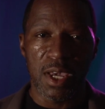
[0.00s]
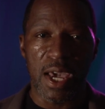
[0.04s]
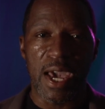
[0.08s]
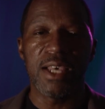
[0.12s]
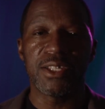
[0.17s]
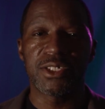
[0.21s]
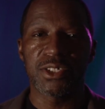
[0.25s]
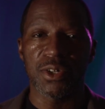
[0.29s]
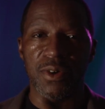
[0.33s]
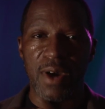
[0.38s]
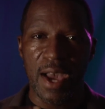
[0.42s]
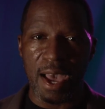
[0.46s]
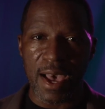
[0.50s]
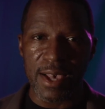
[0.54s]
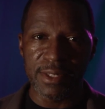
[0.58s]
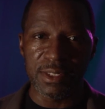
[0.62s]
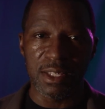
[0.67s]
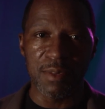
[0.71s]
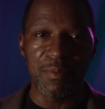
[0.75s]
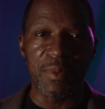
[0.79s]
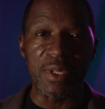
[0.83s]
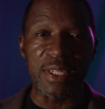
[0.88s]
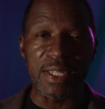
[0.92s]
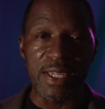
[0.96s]
And so as
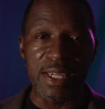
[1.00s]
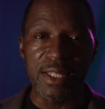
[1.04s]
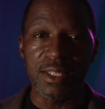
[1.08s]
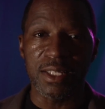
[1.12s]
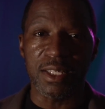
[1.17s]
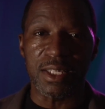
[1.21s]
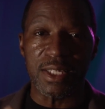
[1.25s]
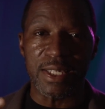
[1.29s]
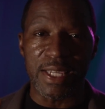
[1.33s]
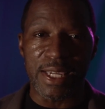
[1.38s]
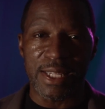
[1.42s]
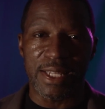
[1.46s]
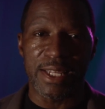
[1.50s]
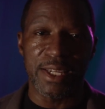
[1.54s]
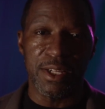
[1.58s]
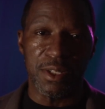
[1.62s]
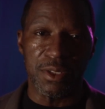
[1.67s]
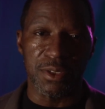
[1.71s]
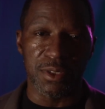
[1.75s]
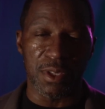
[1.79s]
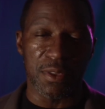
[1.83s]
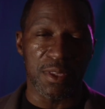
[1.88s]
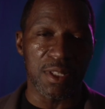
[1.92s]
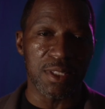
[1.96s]
they begin to get
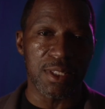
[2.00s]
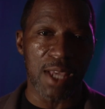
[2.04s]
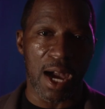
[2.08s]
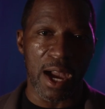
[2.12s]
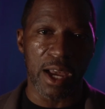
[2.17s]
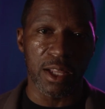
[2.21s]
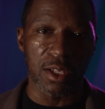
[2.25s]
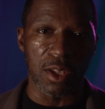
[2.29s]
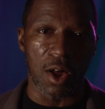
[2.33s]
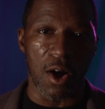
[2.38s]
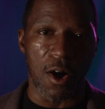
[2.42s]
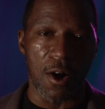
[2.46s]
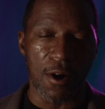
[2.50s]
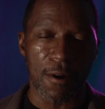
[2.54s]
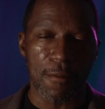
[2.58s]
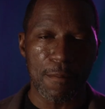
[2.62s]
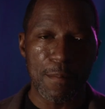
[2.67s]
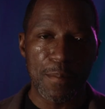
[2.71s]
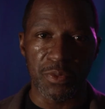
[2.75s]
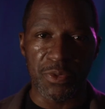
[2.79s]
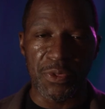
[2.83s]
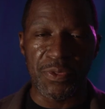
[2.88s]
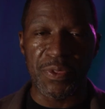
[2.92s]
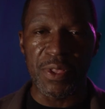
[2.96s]
into the dialogue,
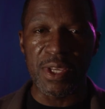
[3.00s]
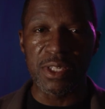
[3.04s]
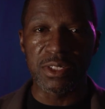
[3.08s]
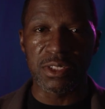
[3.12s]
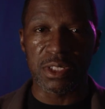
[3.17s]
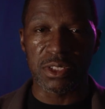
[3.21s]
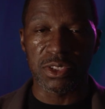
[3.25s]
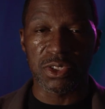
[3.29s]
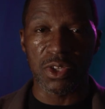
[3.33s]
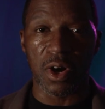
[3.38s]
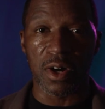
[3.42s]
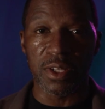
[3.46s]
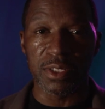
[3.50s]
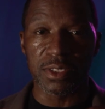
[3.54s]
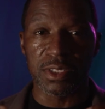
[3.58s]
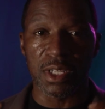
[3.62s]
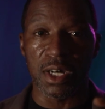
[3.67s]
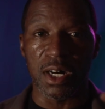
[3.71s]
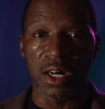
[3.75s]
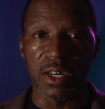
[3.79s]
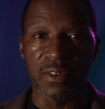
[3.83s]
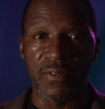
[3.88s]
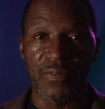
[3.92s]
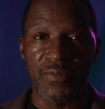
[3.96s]
things are starting
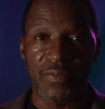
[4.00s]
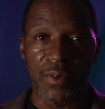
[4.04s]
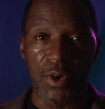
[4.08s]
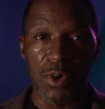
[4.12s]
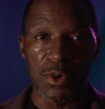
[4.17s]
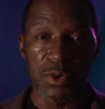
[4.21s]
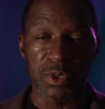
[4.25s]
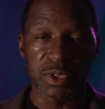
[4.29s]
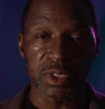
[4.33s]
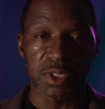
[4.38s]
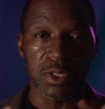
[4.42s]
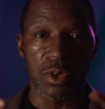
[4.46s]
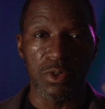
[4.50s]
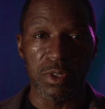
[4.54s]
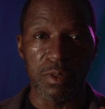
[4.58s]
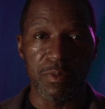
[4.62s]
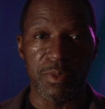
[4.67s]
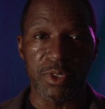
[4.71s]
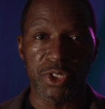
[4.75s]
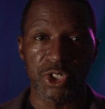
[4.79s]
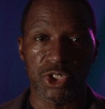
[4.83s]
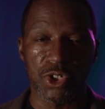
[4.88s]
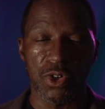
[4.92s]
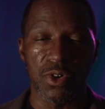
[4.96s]
to unfold slowly
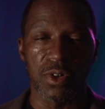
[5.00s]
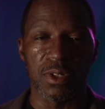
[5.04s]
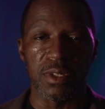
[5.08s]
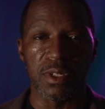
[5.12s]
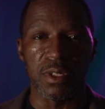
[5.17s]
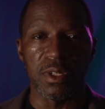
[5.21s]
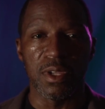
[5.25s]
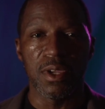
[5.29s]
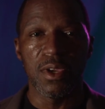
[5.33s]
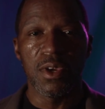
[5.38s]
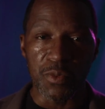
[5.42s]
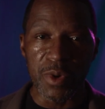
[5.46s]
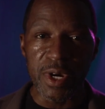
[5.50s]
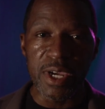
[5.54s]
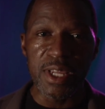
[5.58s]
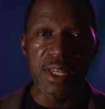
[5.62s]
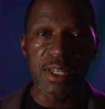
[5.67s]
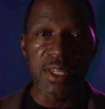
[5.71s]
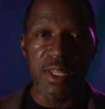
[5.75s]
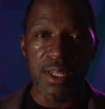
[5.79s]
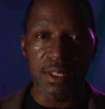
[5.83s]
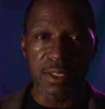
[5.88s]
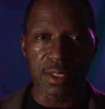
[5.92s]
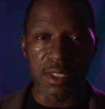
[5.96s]
but surely.
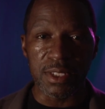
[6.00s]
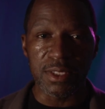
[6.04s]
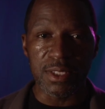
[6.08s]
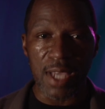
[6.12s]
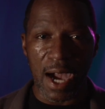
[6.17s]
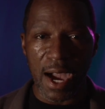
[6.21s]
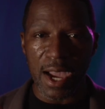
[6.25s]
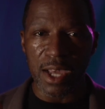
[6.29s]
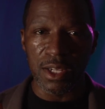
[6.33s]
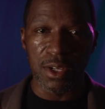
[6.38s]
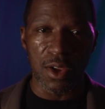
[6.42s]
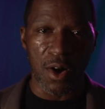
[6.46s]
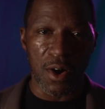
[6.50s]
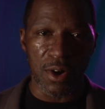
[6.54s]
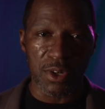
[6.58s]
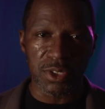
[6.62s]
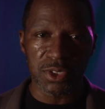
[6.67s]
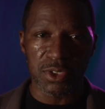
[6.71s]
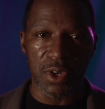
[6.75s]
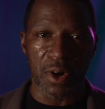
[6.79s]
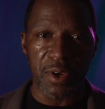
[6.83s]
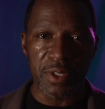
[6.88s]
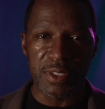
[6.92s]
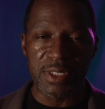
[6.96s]
When the dialogue
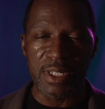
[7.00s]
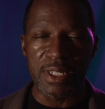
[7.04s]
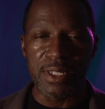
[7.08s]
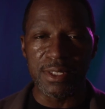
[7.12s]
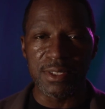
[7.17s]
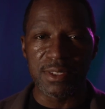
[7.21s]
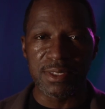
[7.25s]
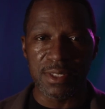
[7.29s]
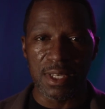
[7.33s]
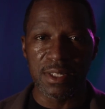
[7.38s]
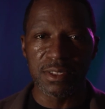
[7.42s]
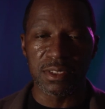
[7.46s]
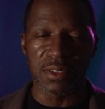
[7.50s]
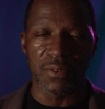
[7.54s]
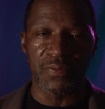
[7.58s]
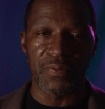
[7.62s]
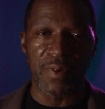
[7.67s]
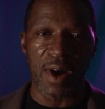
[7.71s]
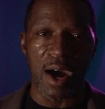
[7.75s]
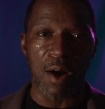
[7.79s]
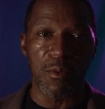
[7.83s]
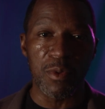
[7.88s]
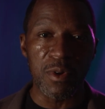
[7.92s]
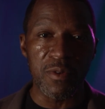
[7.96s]
started to
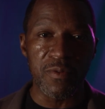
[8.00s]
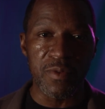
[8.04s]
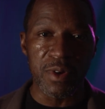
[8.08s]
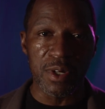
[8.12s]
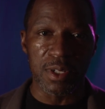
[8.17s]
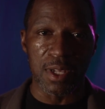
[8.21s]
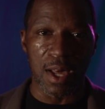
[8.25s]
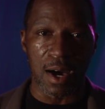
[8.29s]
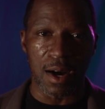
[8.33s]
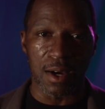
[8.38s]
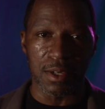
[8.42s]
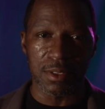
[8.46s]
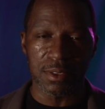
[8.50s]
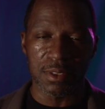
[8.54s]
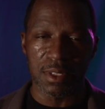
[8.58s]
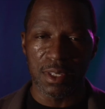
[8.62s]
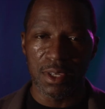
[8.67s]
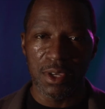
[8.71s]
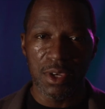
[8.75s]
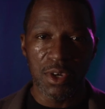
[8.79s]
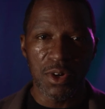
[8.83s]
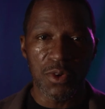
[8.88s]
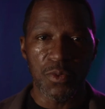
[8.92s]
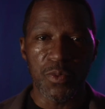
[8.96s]
intensify, we realized
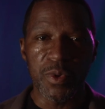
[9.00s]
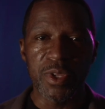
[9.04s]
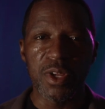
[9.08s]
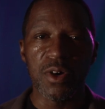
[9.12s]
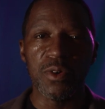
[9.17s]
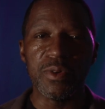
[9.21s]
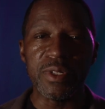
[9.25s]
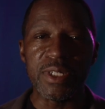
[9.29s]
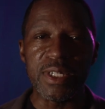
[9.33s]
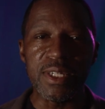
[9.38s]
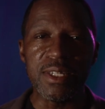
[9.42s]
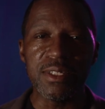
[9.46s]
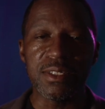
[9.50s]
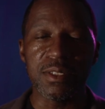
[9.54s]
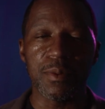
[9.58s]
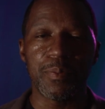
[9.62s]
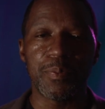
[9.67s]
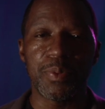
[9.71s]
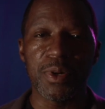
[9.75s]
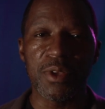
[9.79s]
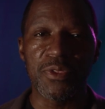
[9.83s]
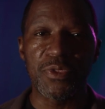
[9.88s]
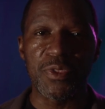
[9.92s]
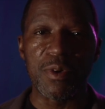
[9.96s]
we don't need to
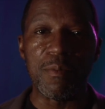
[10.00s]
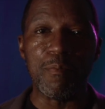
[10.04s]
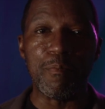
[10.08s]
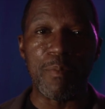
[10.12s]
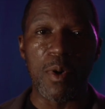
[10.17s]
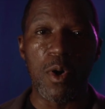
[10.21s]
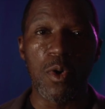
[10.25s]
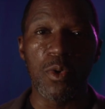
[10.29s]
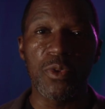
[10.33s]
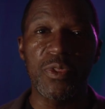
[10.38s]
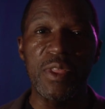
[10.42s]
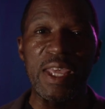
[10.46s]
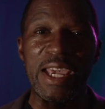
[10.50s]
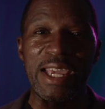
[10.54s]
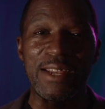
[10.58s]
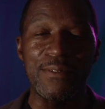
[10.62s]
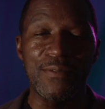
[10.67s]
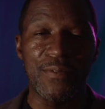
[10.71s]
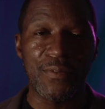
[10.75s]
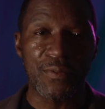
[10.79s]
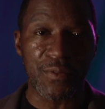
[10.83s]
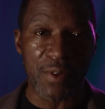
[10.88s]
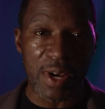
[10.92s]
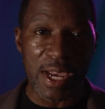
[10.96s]
put them both in
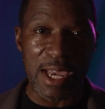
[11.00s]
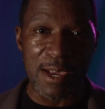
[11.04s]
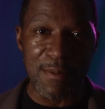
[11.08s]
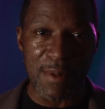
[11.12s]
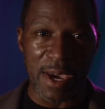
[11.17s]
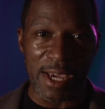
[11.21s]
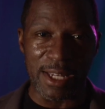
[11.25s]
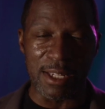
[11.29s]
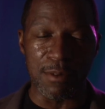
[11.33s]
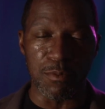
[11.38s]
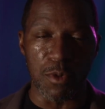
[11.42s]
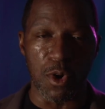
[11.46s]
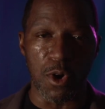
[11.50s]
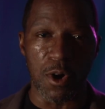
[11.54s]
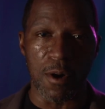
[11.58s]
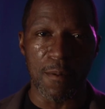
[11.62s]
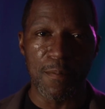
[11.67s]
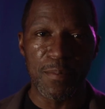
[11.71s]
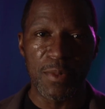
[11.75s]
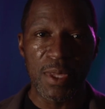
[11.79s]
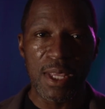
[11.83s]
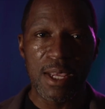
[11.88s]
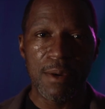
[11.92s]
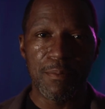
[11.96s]
frame anymore,
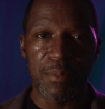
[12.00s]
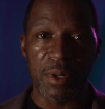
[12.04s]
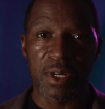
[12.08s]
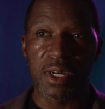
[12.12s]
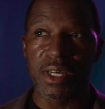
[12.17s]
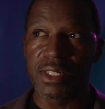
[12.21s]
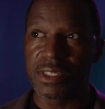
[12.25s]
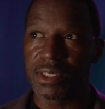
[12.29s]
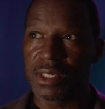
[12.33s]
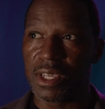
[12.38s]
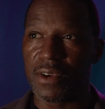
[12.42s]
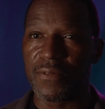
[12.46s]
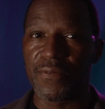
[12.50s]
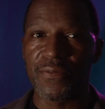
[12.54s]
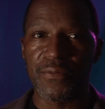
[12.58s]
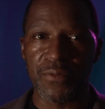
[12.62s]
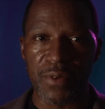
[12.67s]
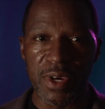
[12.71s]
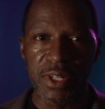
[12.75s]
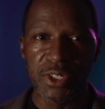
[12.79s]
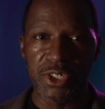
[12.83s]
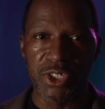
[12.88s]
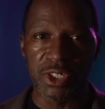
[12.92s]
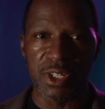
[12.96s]
because their
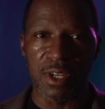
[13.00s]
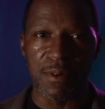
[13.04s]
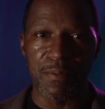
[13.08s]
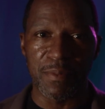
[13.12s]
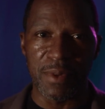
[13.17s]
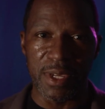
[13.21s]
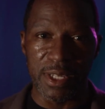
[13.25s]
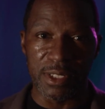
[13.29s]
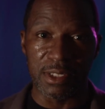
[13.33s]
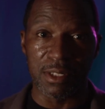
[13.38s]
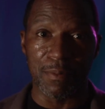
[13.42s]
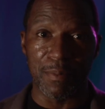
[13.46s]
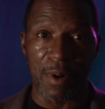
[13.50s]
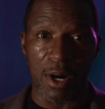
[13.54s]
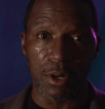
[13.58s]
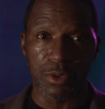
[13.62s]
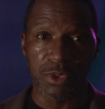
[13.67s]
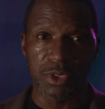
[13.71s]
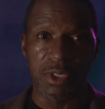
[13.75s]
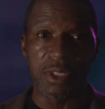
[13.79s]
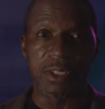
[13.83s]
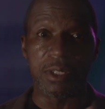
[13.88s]
friendship is about to